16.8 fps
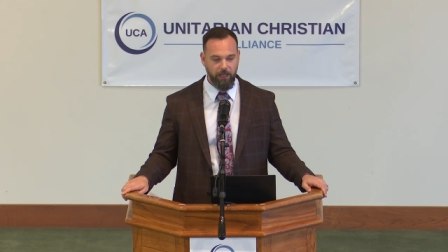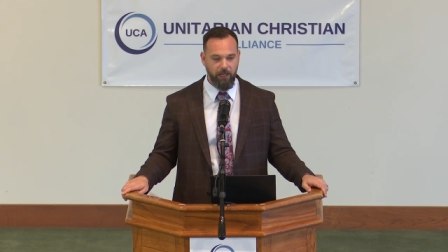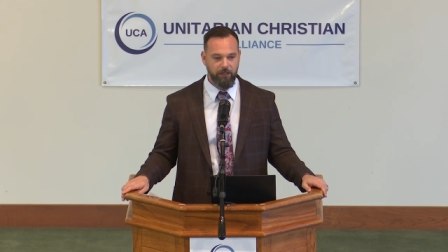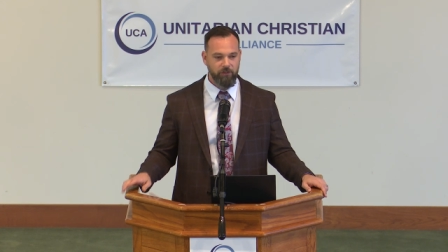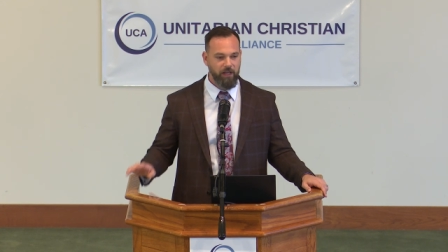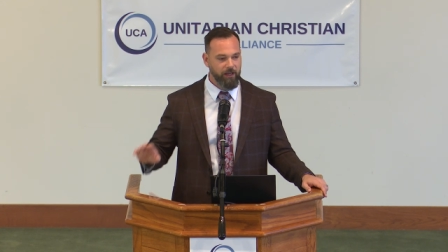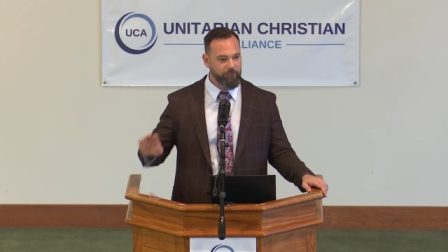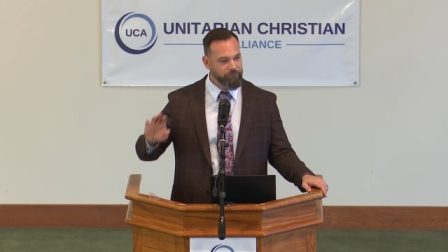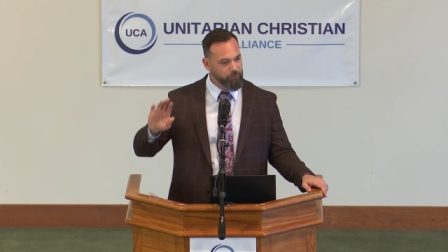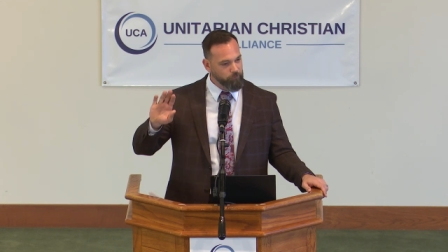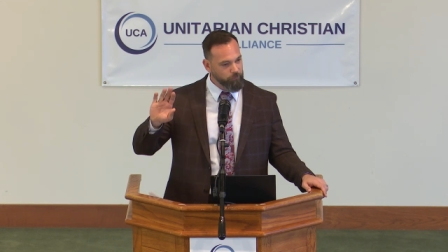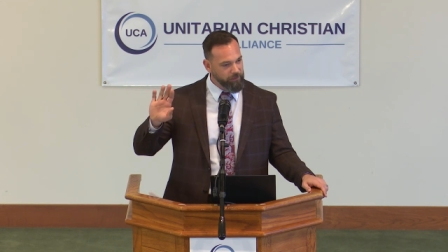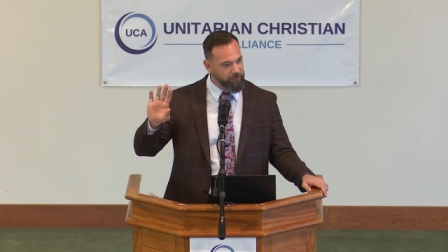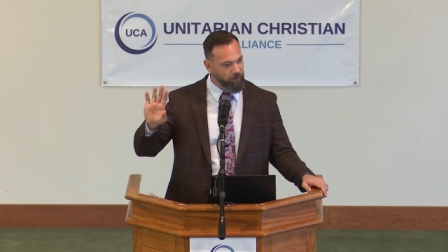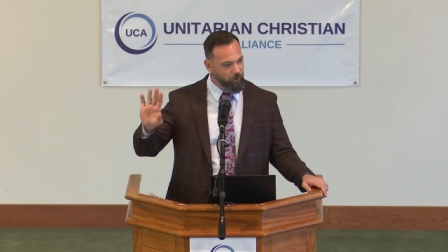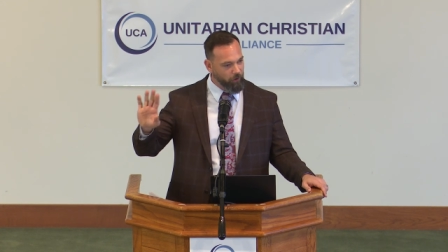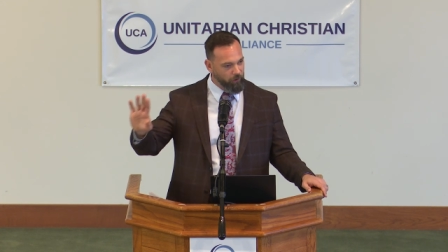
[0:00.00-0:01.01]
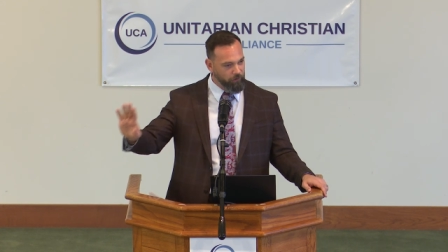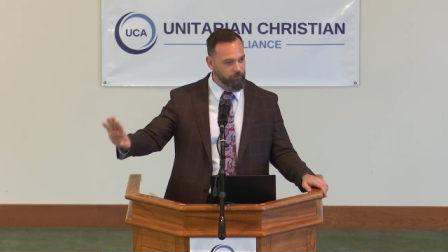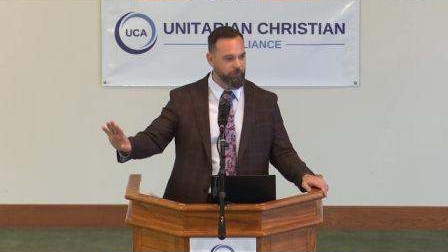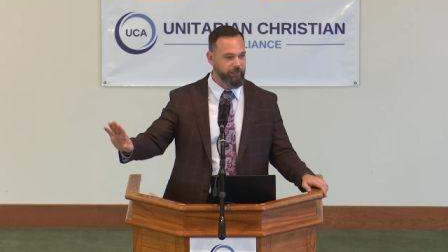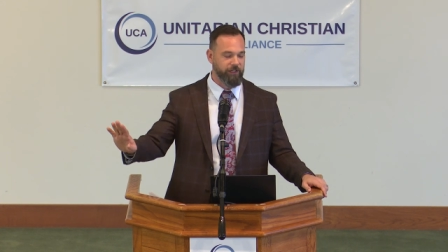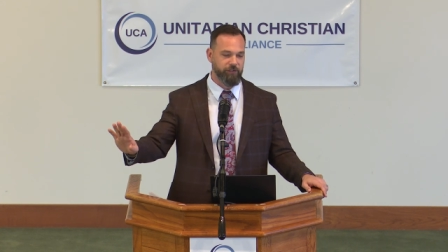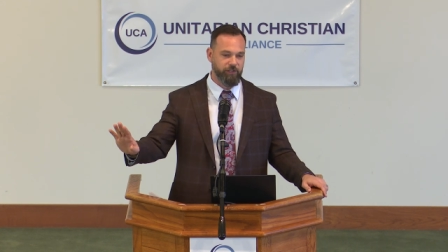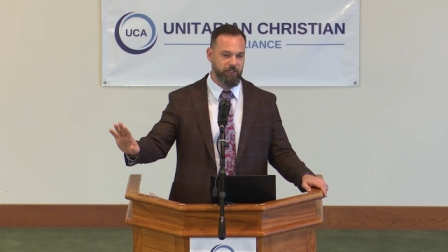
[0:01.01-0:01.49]
And you have to read all the
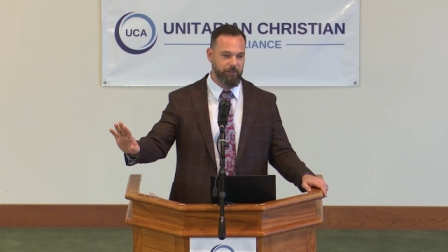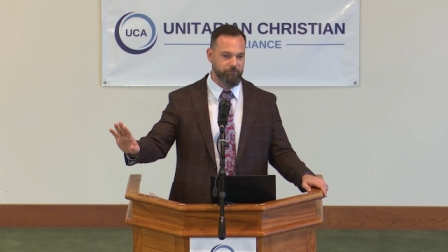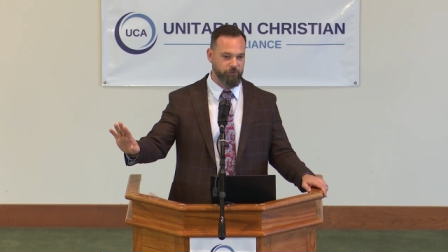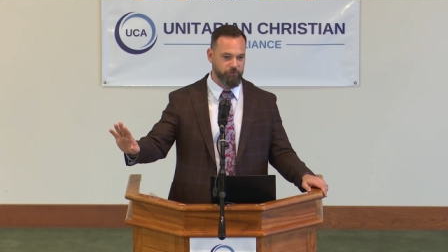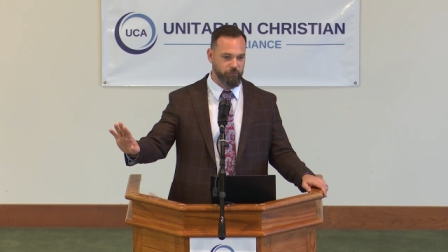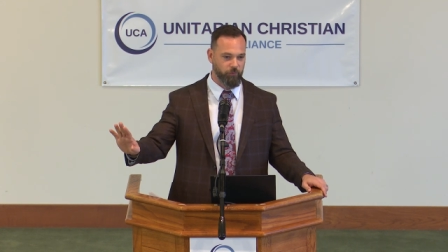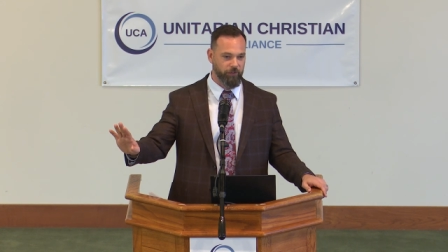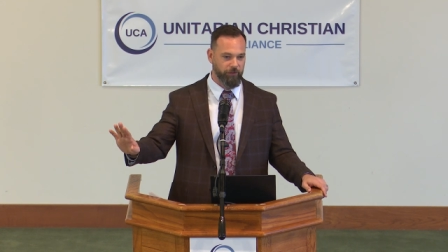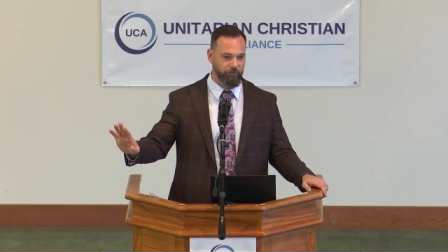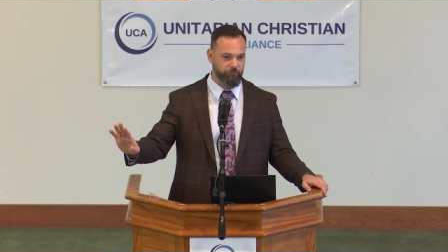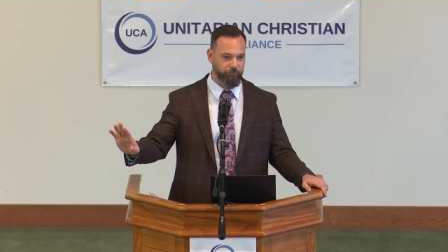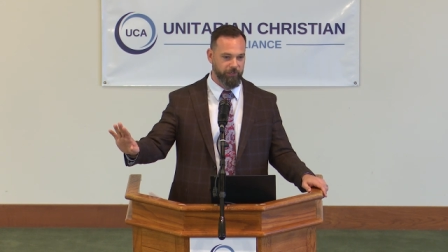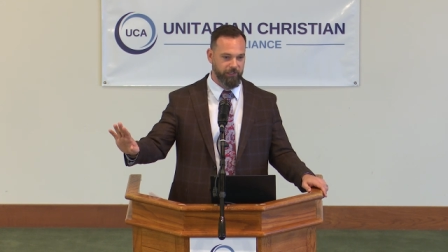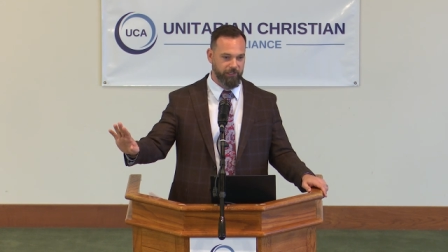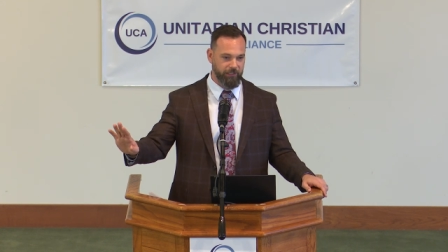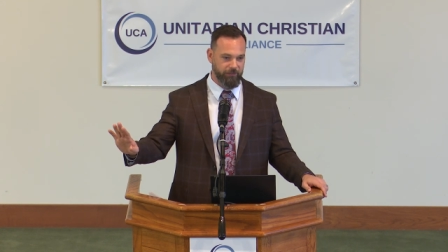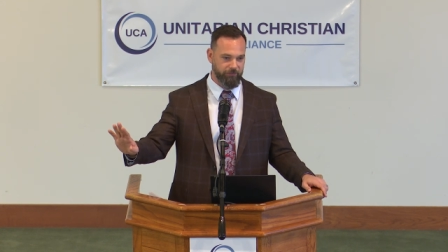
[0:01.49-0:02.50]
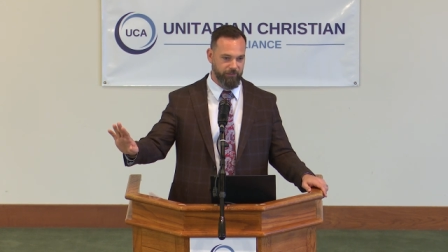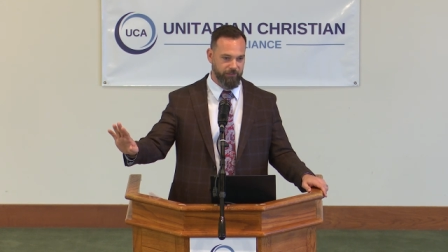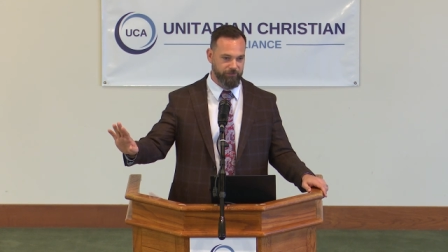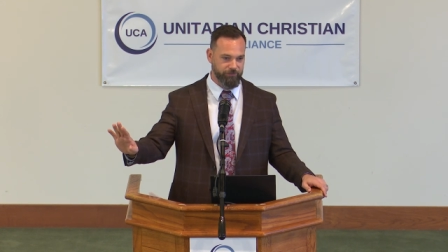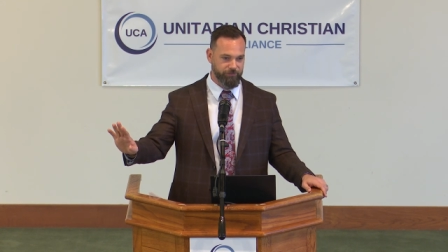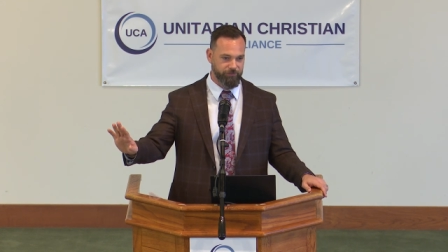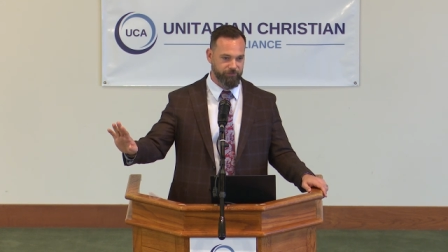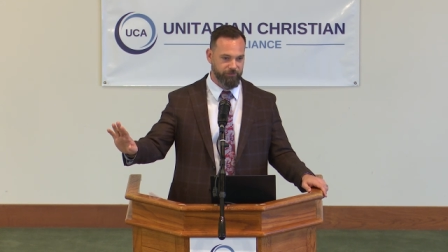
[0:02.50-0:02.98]
way to chapter 23 to get
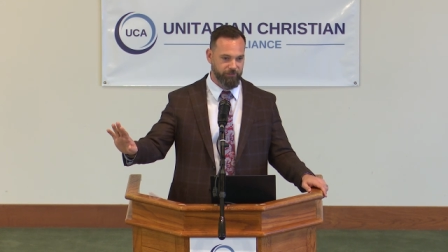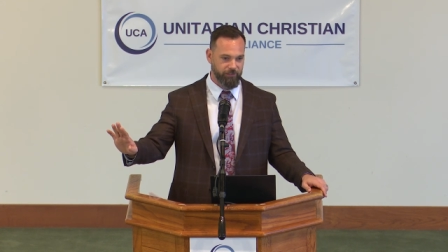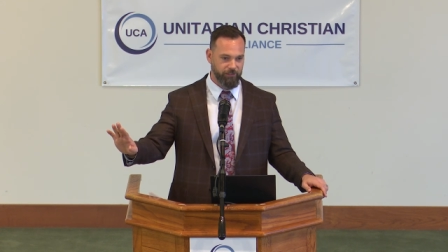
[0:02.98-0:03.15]
this.